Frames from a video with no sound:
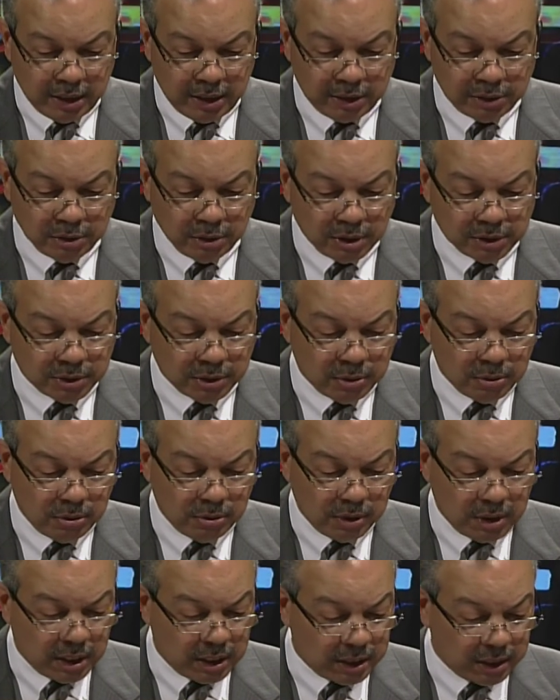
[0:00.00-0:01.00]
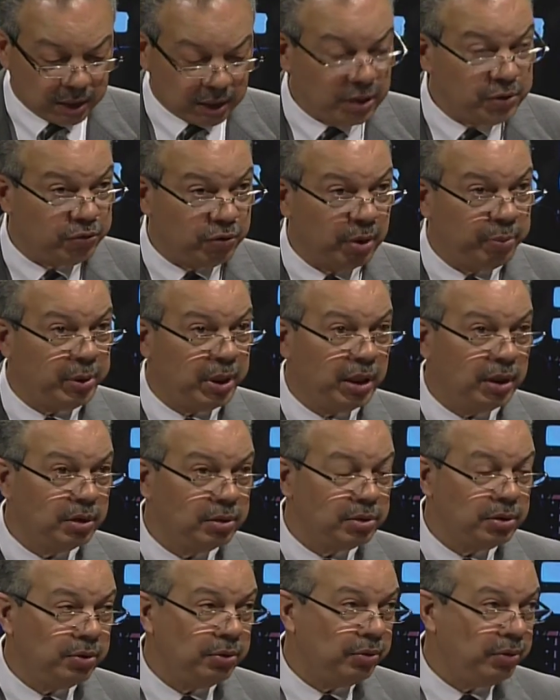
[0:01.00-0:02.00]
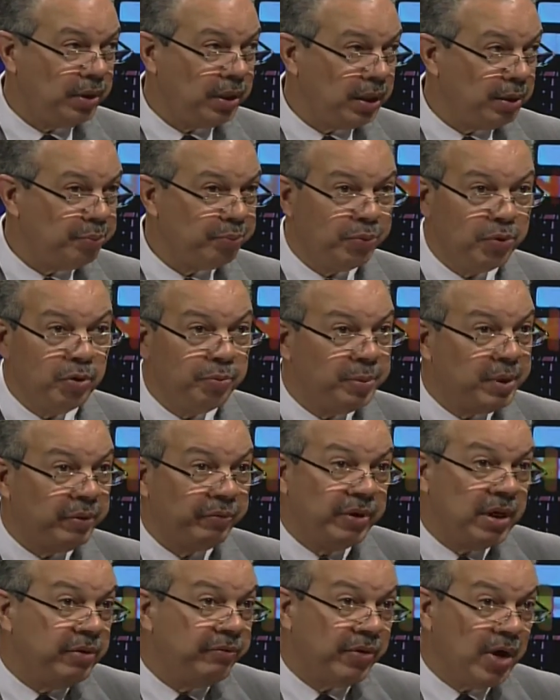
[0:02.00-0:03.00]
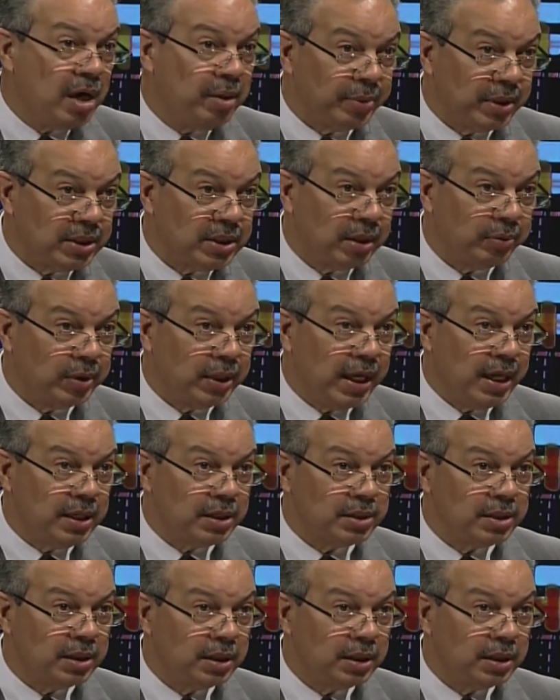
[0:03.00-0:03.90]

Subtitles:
is also contributing to the improvement of the environment, I would guess.